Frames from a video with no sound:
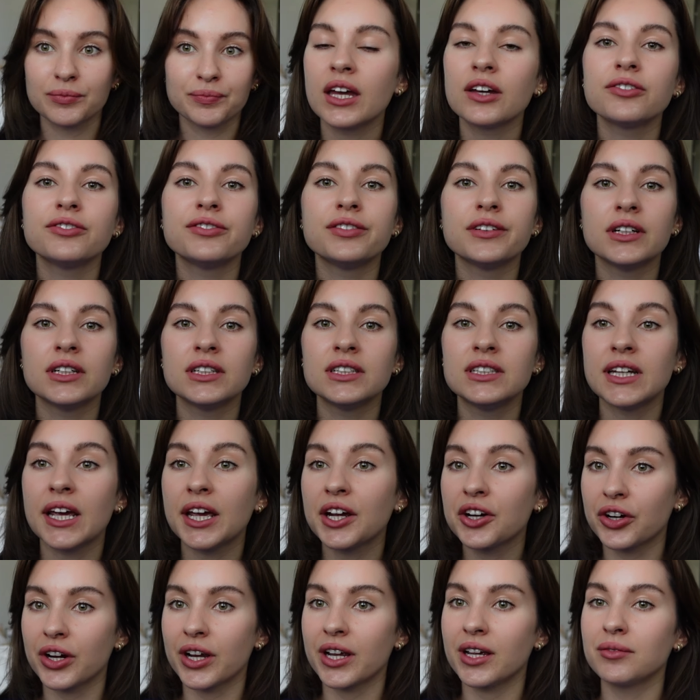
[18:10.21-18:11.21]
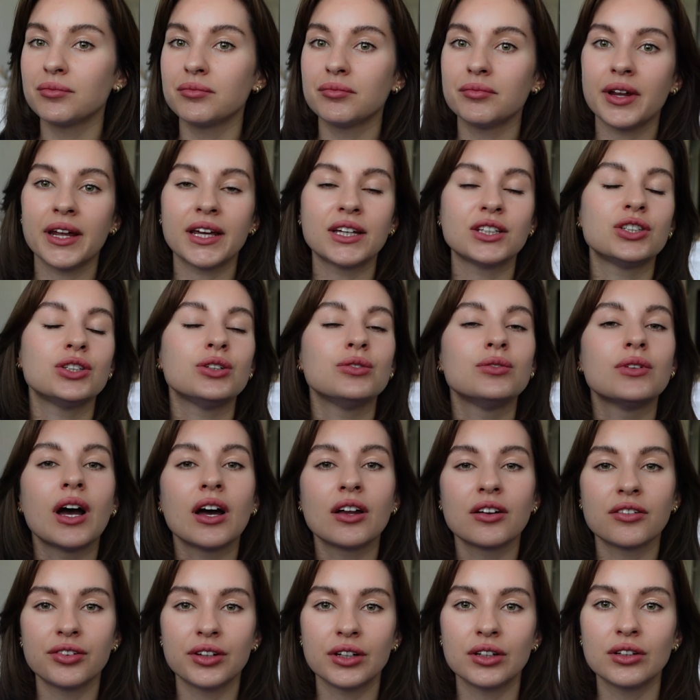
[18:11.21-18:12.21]
If dairy makes you
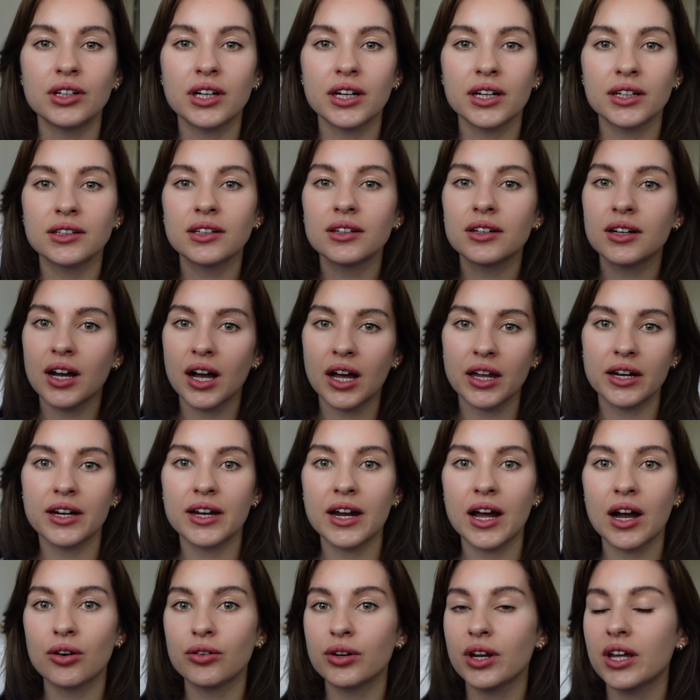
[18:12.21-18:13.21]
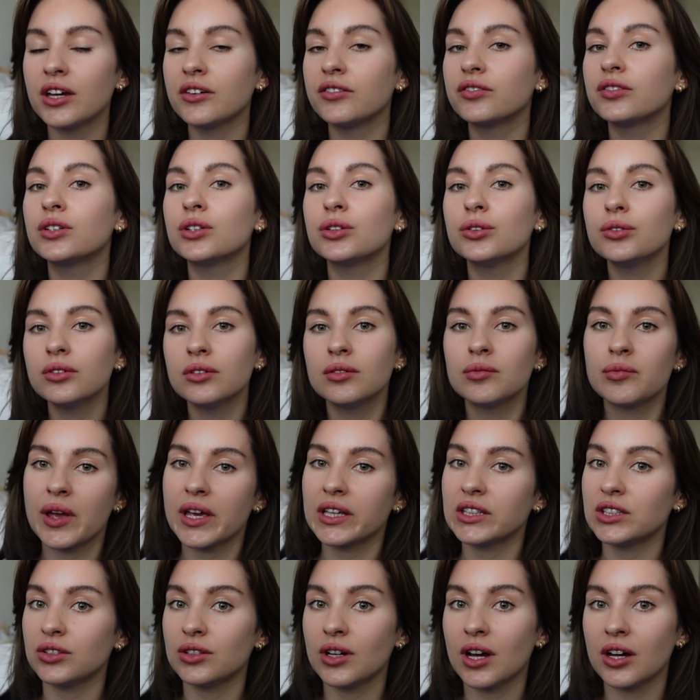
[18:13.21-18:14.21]
not feel good, cut it out. If gluten
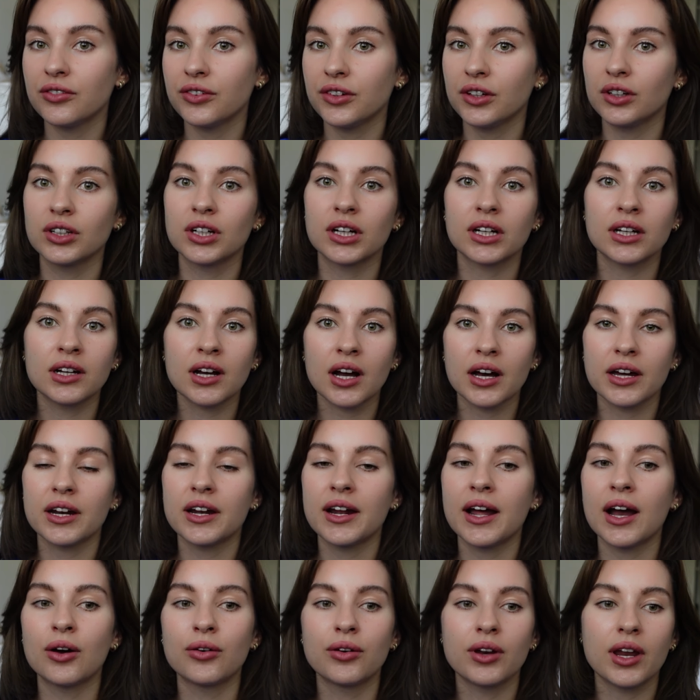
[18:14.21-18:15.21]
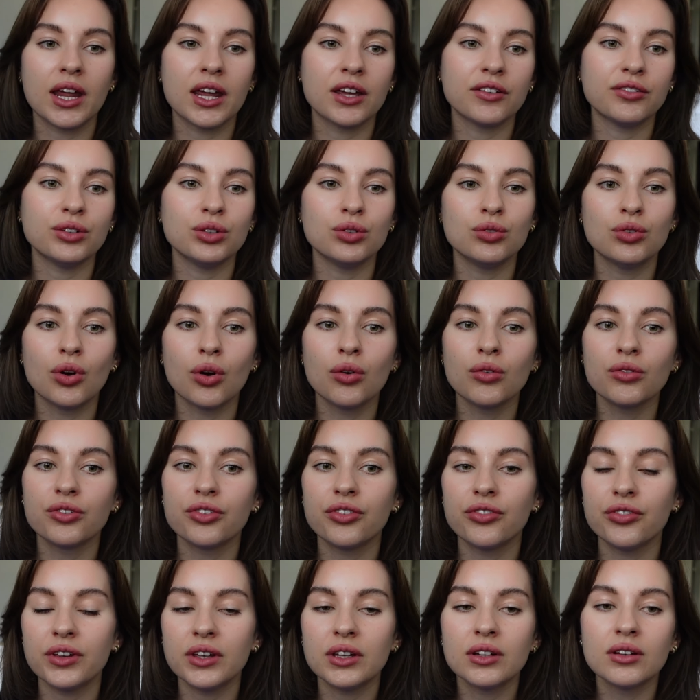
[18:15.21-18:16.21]
makes you not feel good, cut it out. If you
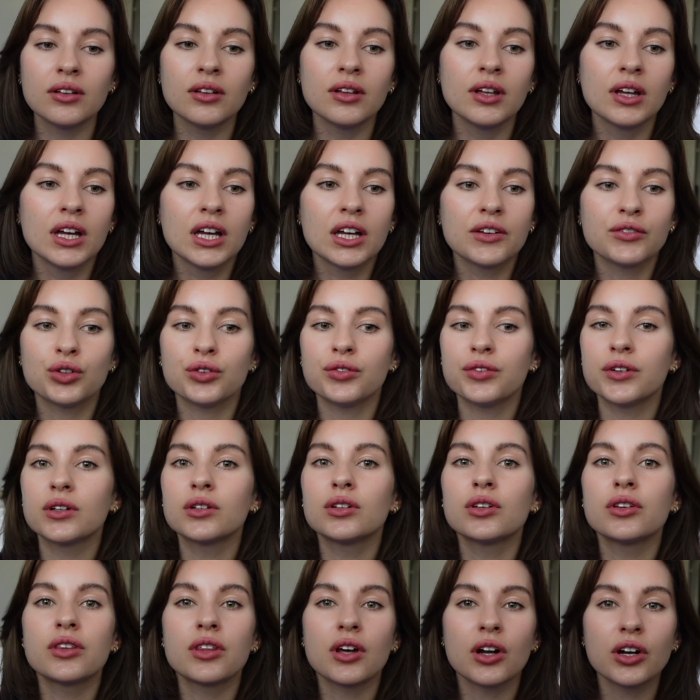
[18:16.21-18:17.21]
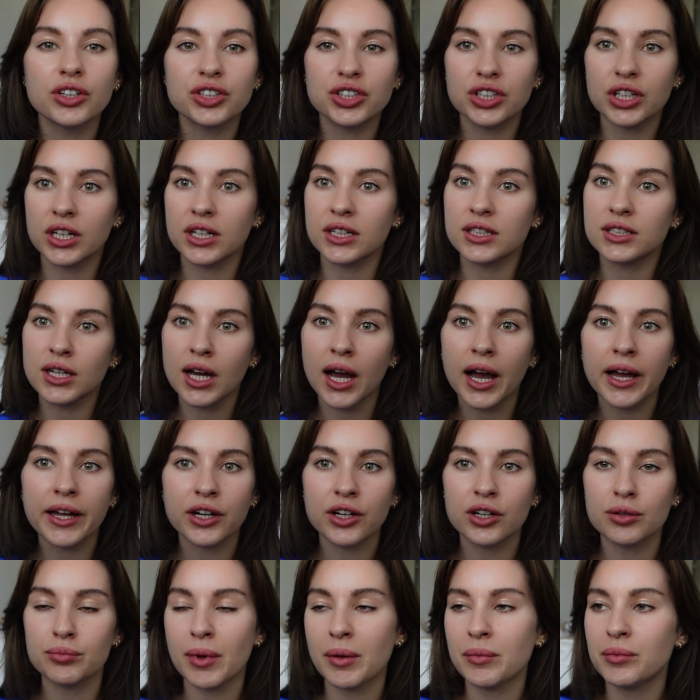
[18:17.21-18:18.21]
feel lethargic and
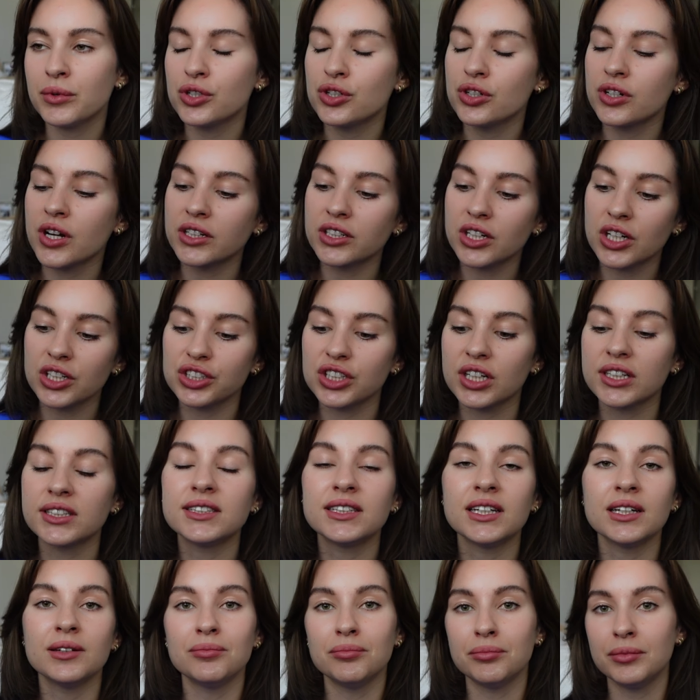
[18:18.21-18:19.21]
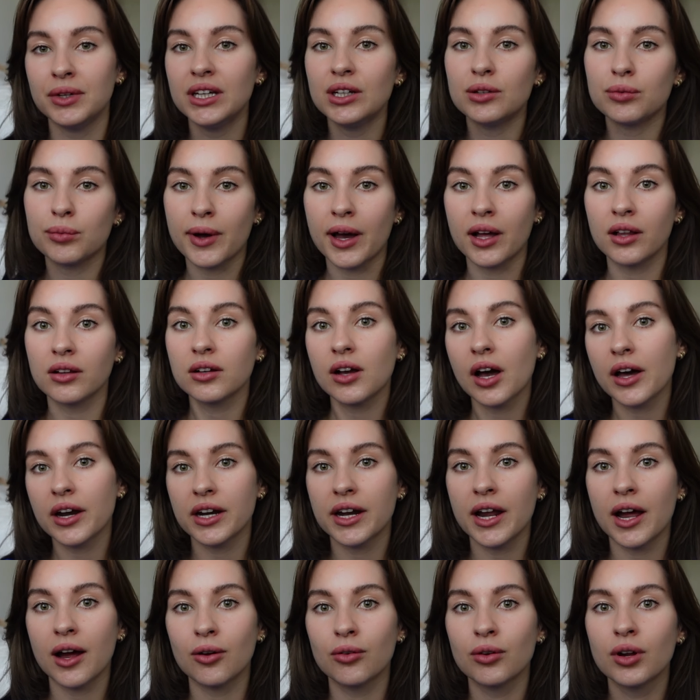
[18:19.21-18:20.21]
tired, maybe you're not digesting meat well, cut it
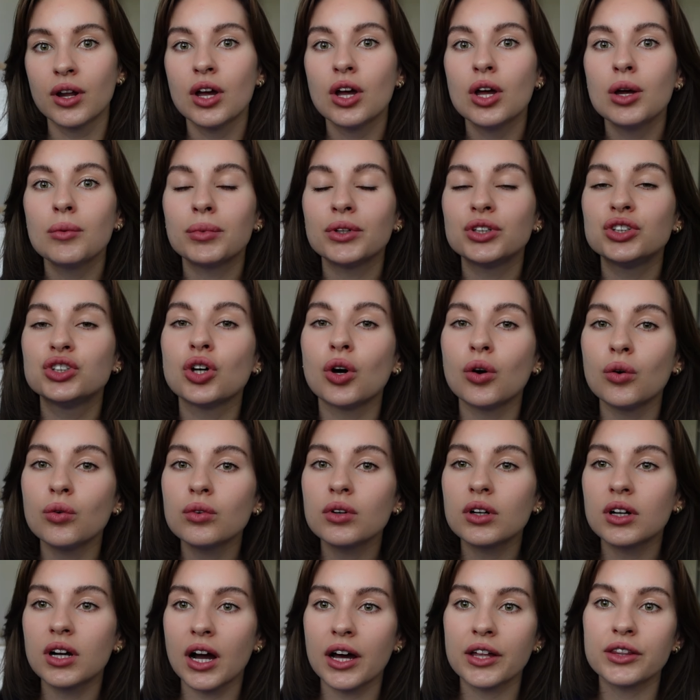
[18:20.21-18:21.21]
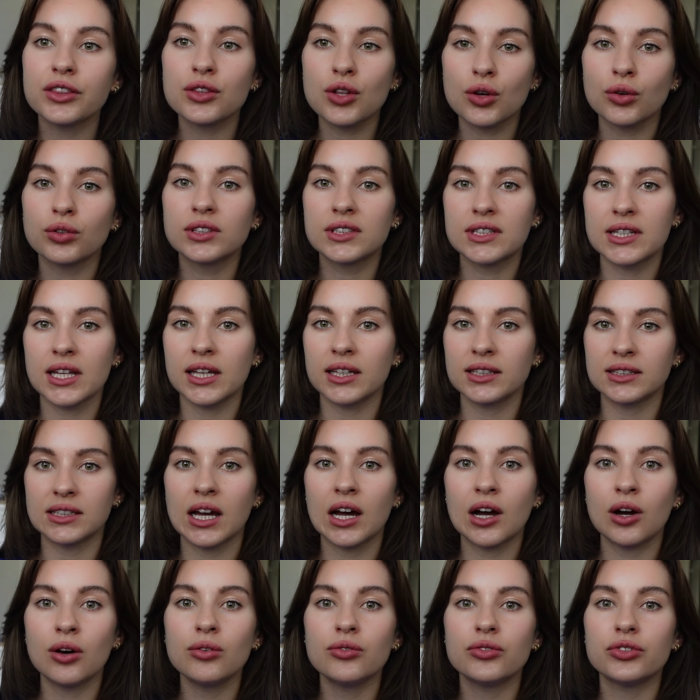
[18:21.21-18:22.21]
out. But don't cut those things
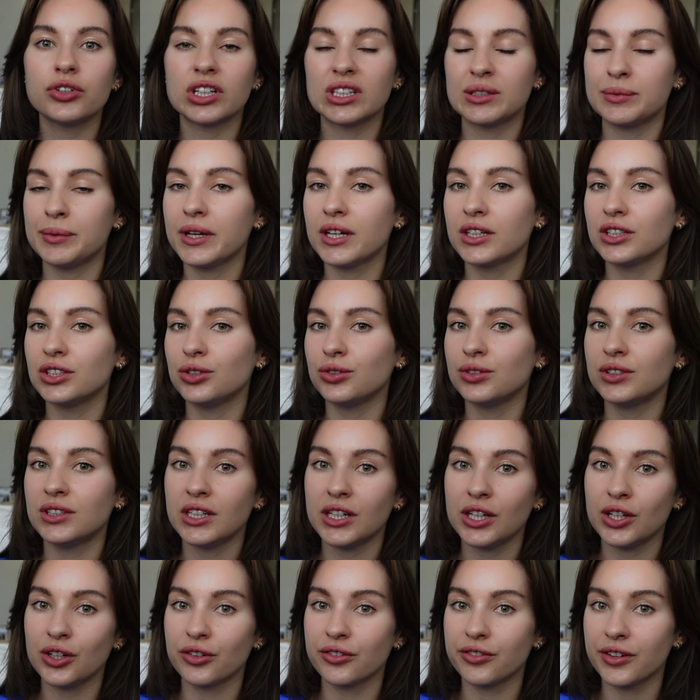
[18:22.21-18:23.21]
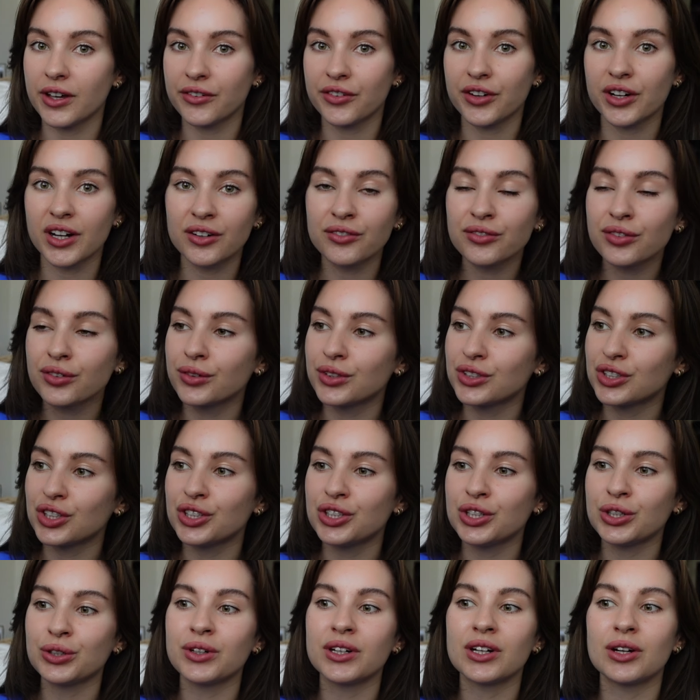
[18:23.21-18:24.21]
out just because you see your favorite influencer
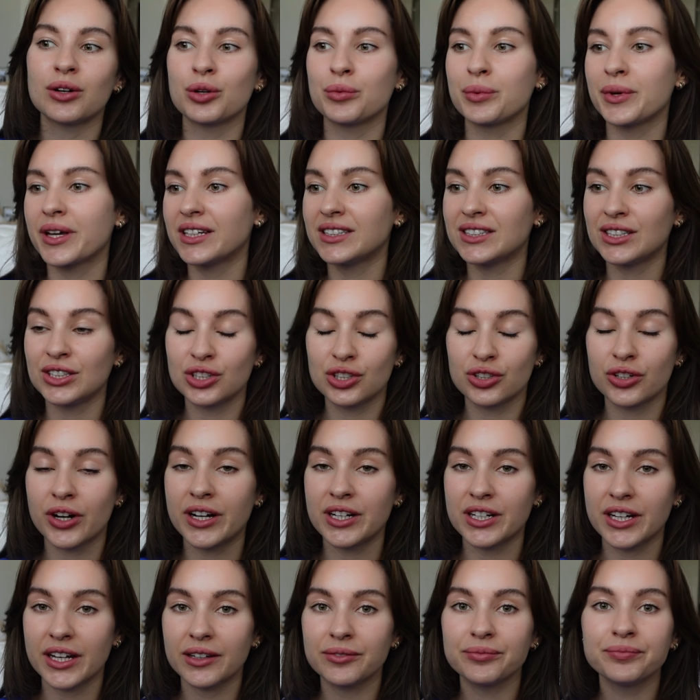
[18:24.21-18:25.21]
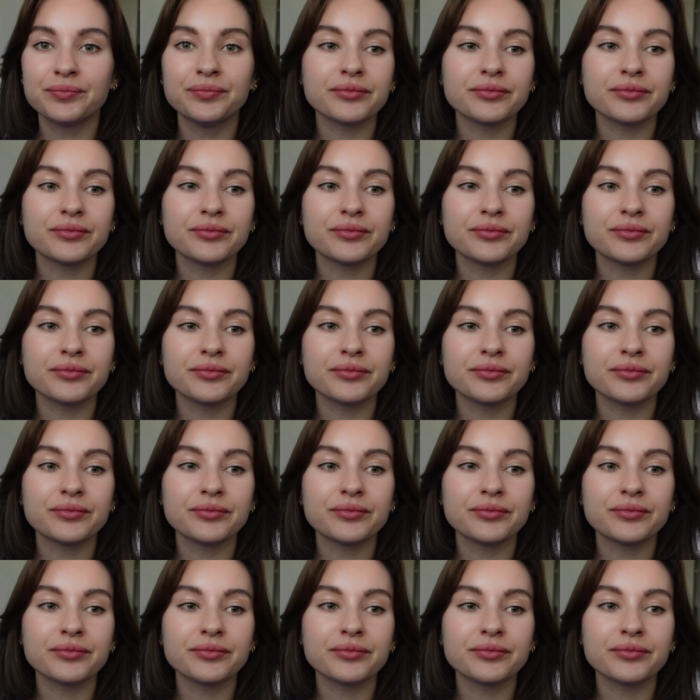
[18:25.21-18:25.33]
do it or because it's trendy.